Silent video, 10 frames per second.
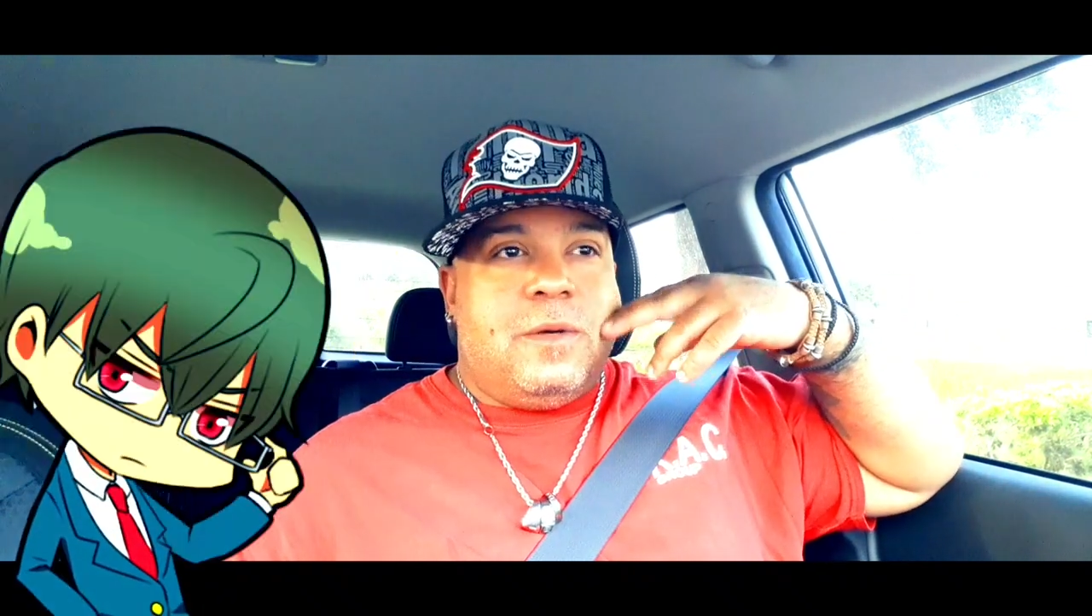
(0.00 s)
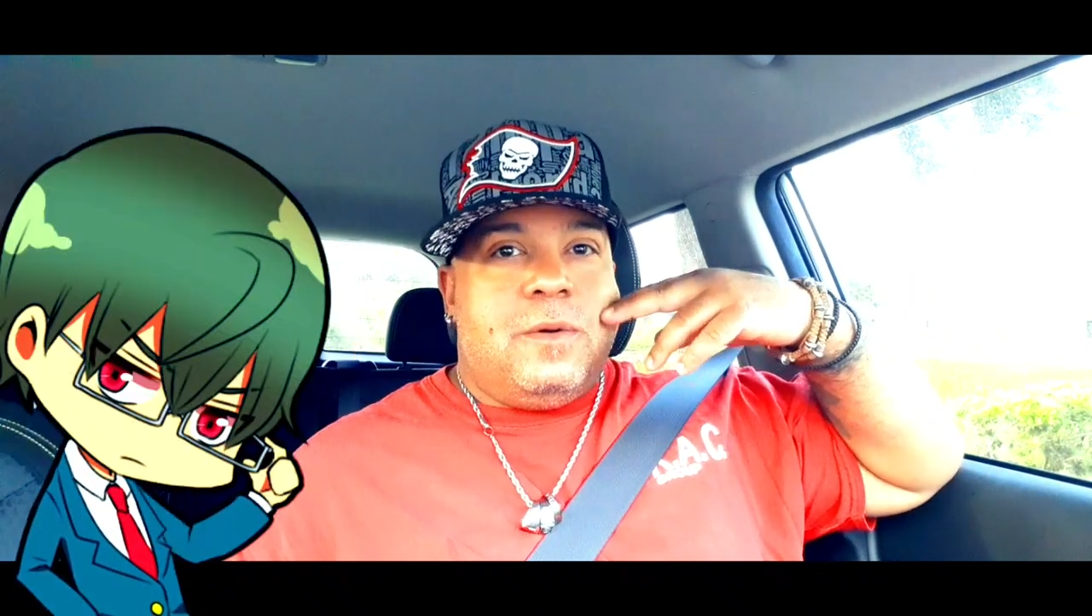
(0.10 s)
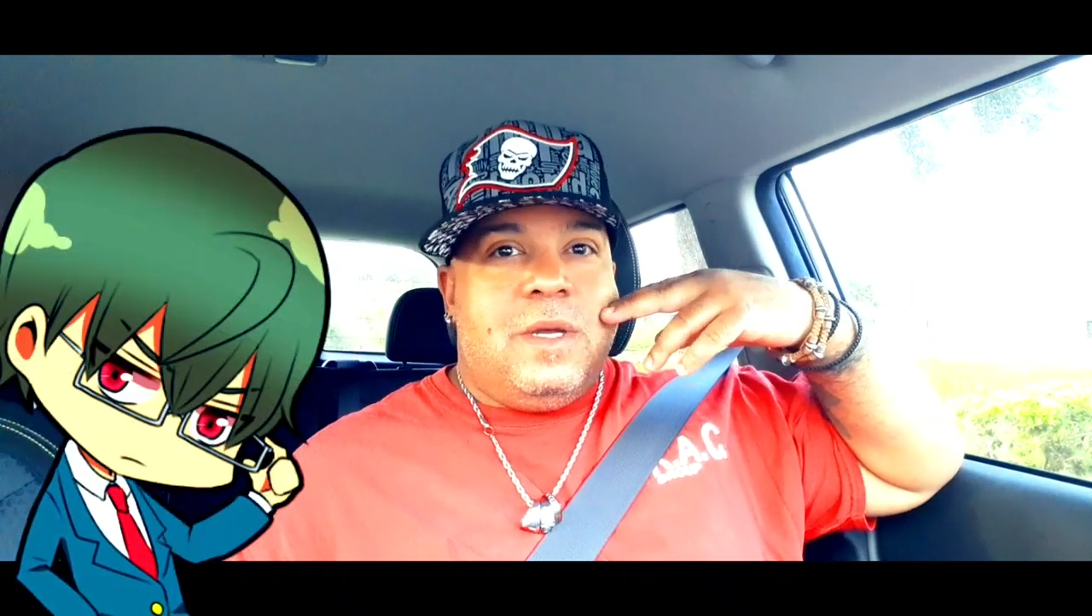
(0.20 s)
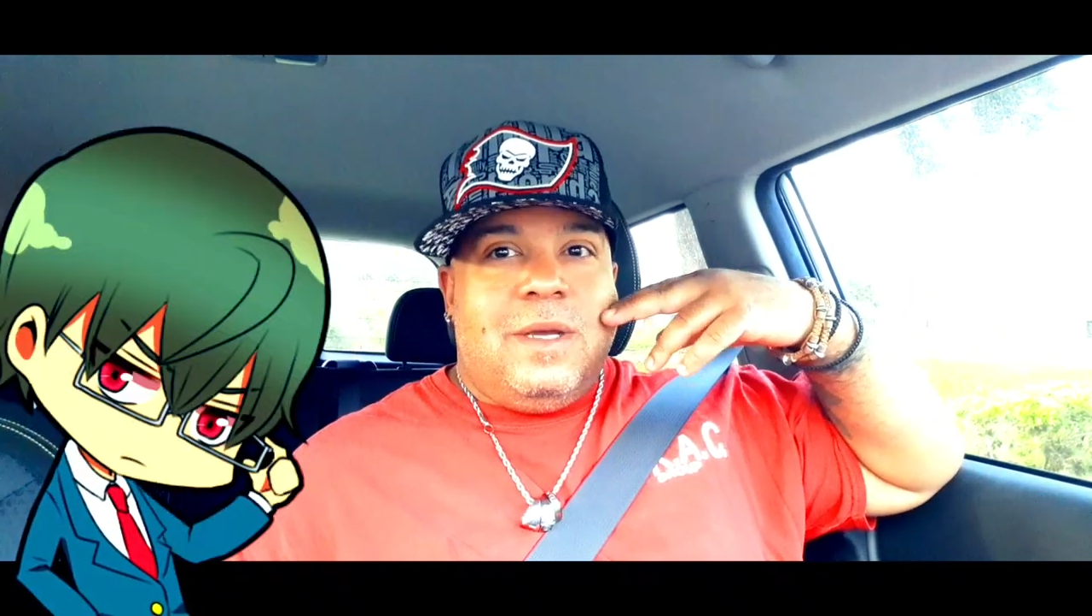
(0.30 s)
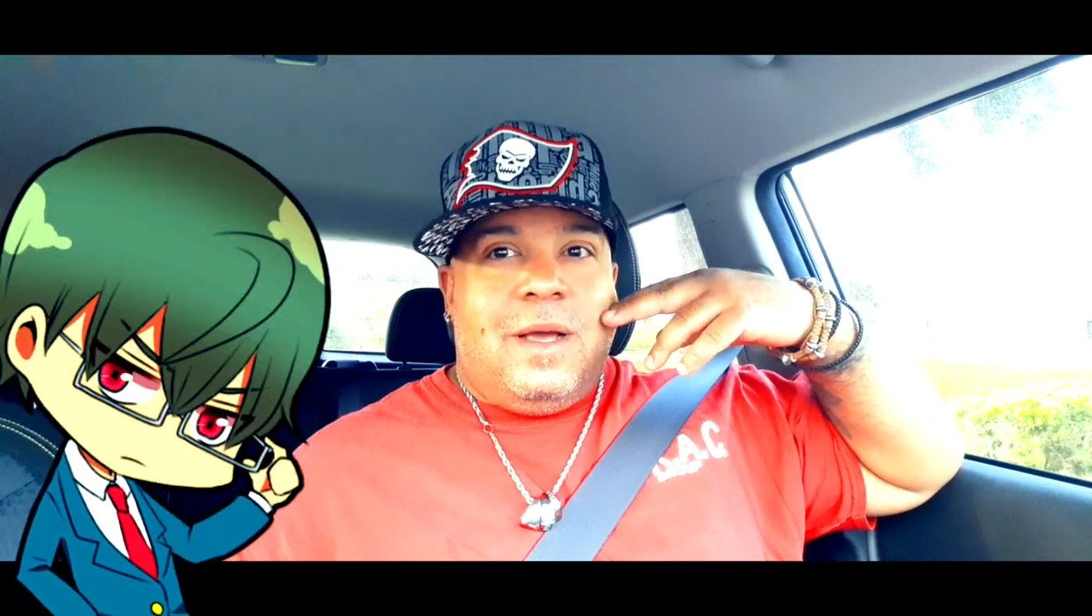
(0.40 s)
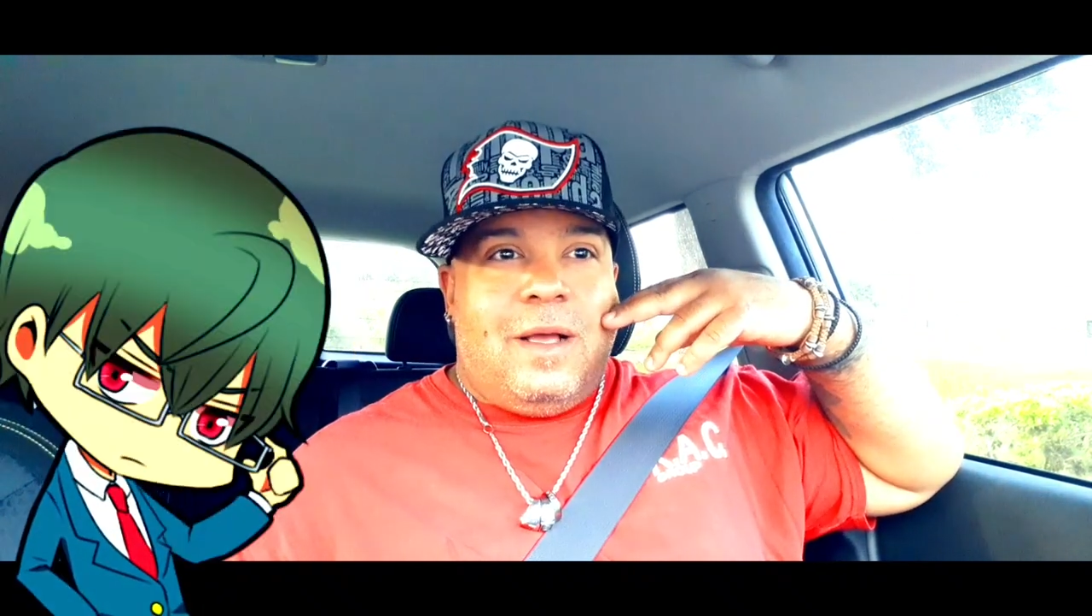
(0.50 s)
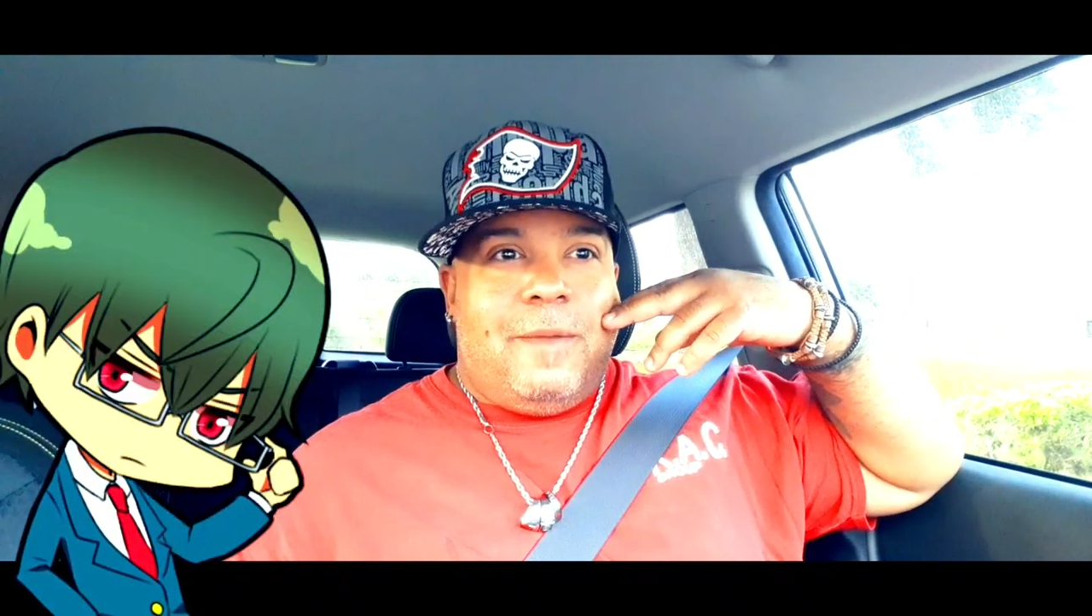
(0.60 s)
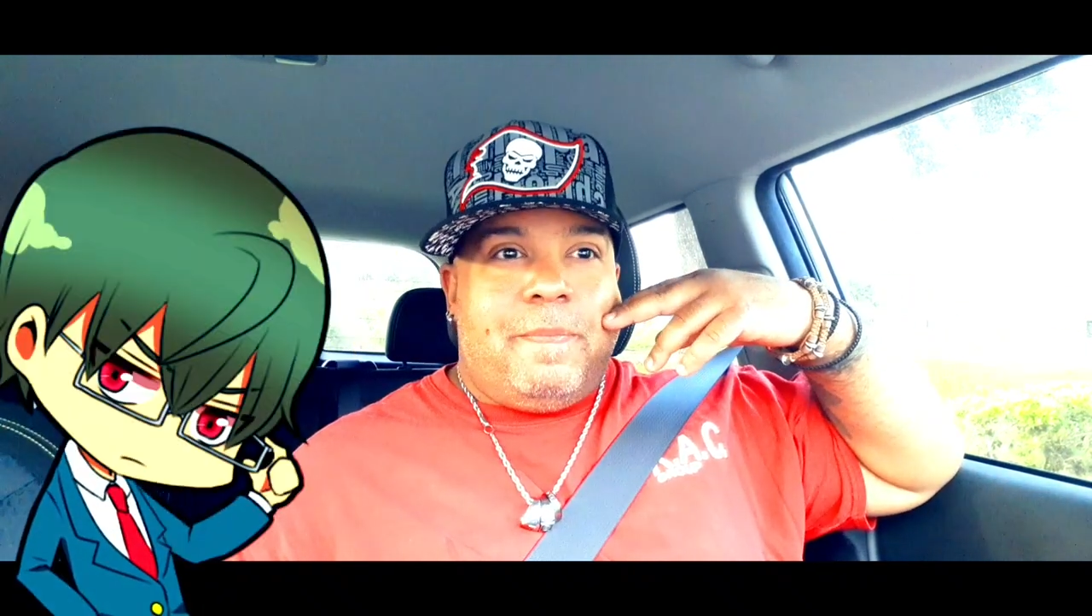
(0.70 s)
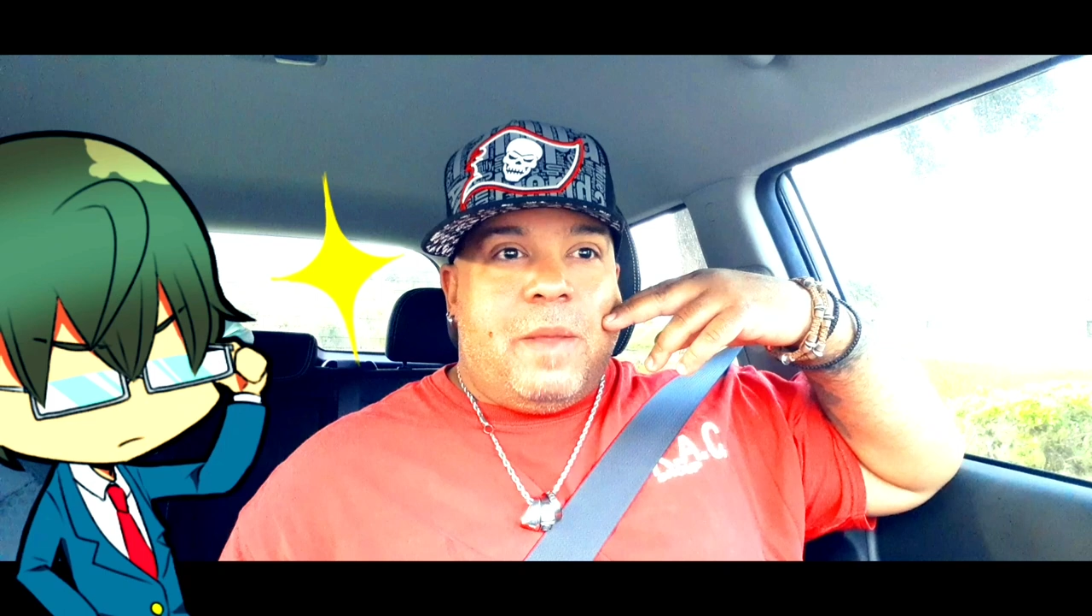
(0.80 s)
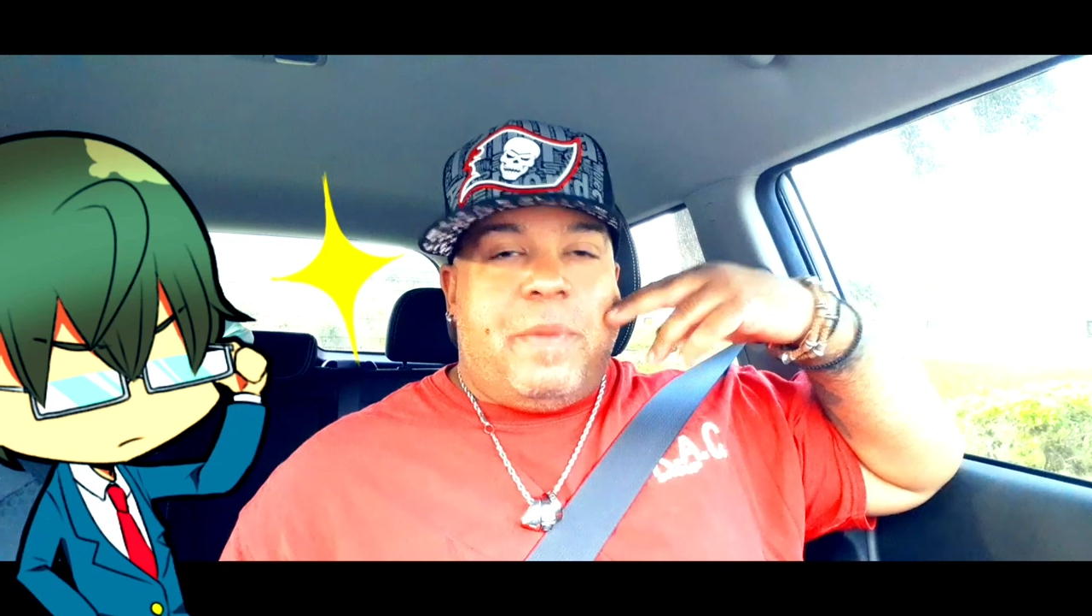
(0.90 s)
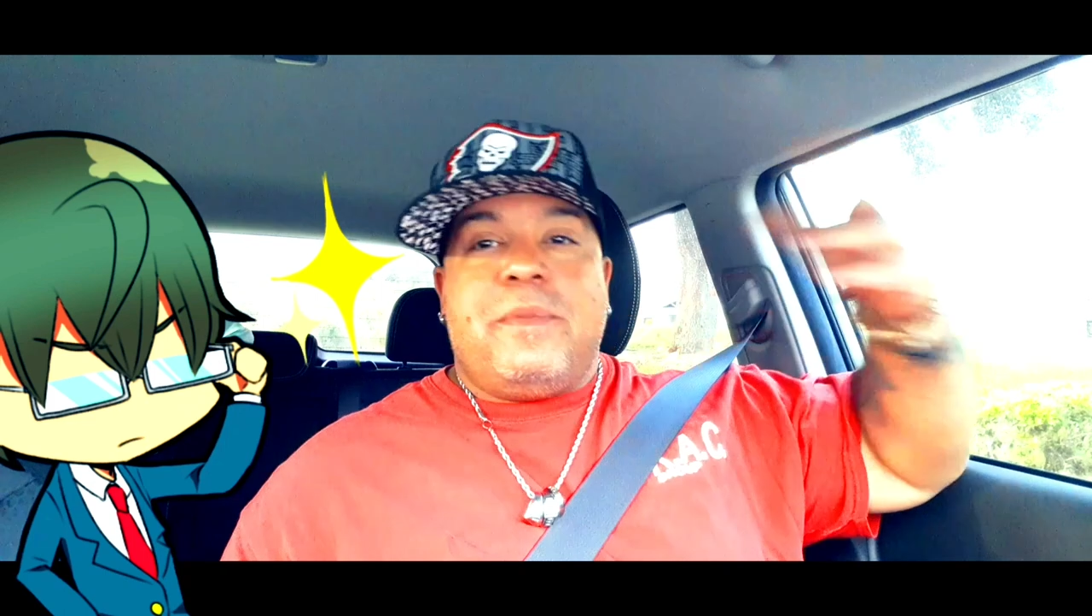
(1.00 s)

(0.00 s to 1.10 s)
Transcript: So, um,